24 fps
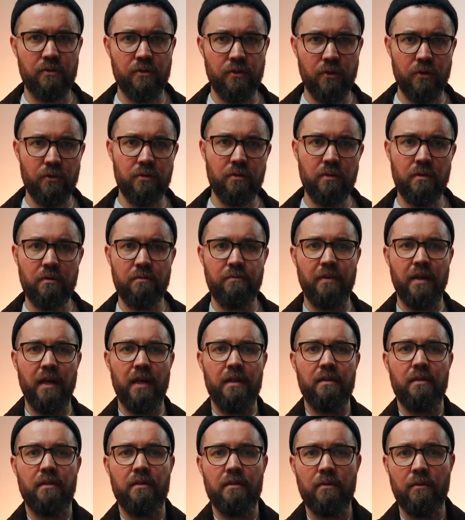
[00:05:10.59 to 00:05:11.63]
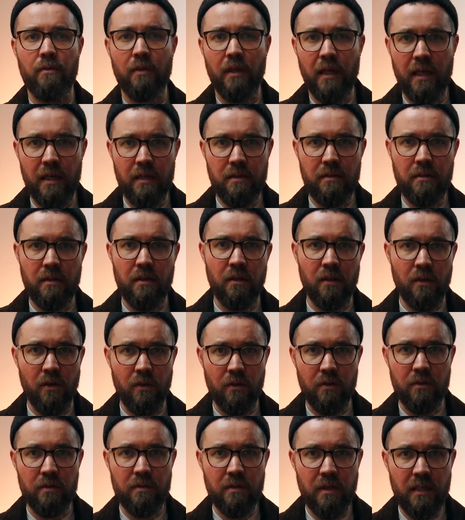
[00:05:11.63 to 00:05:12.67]
due to the fact that they will last a
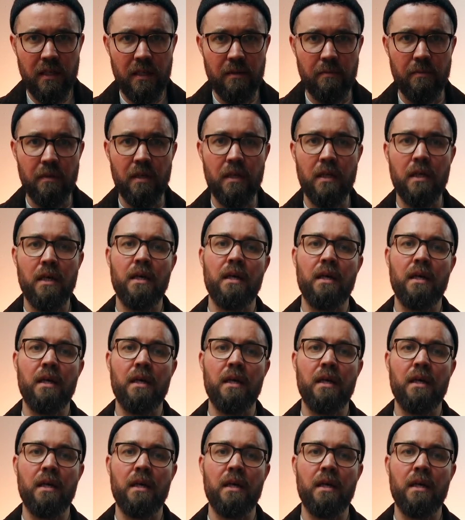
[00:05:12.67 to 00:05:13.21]
long time.